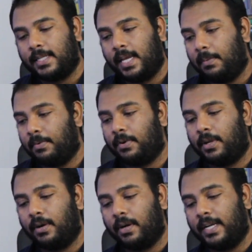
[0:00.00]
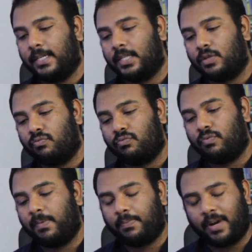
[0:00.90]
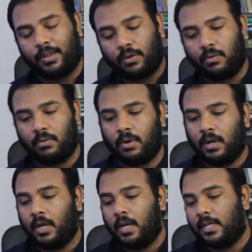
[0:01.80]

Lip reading: table here and just rip right through.